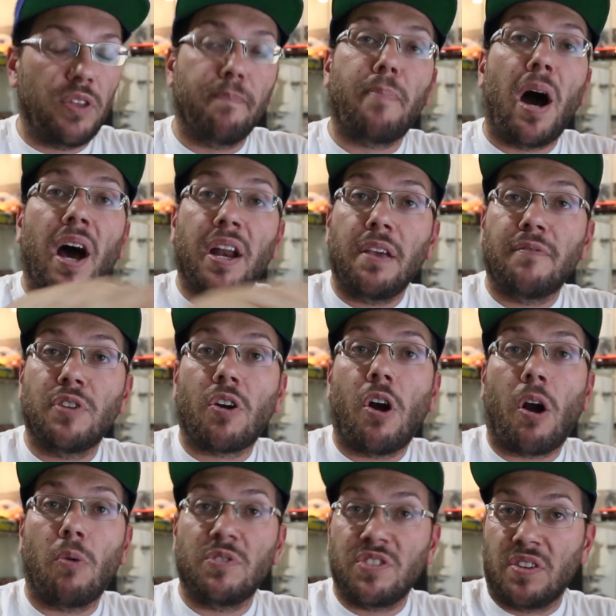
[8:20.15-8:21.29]
The body of the
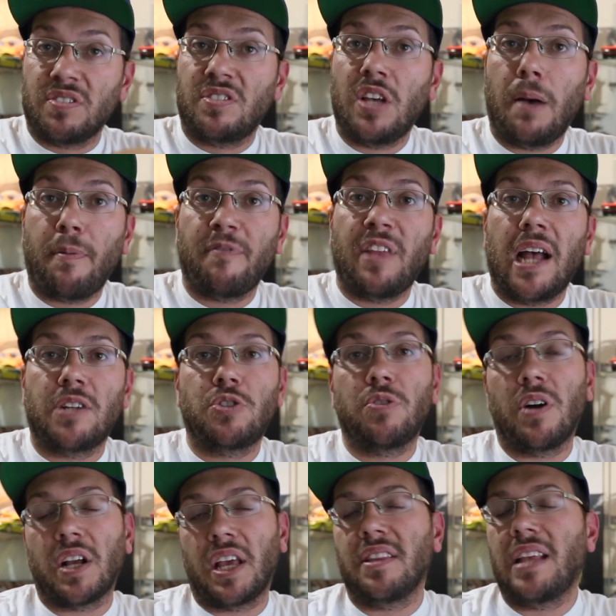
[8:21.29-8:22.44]
car was on top of that
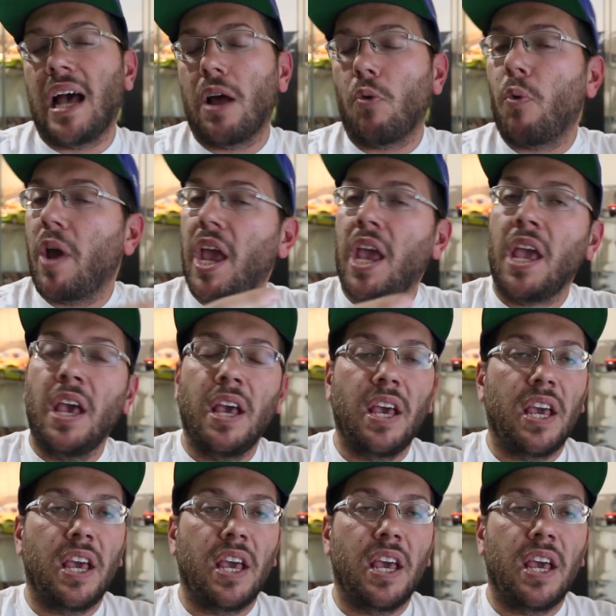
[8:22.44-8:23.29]
truck, and that way